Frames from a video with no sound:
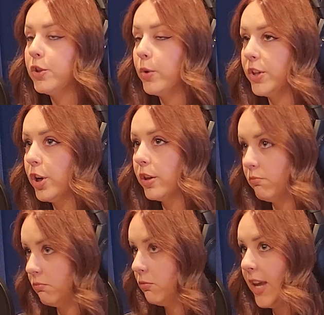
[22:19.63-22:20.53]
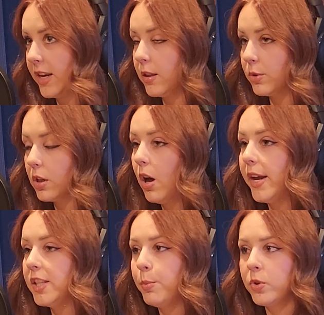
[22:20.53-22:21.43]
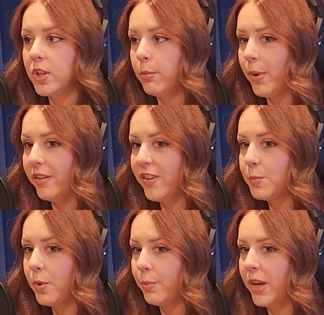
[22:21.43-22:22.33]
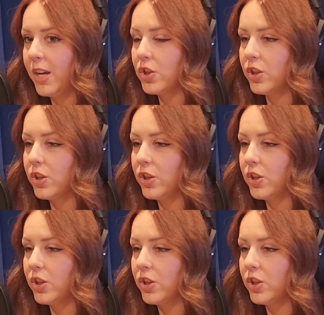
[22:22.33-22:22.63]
So I started sending them to clients, posting them on my Facebook page.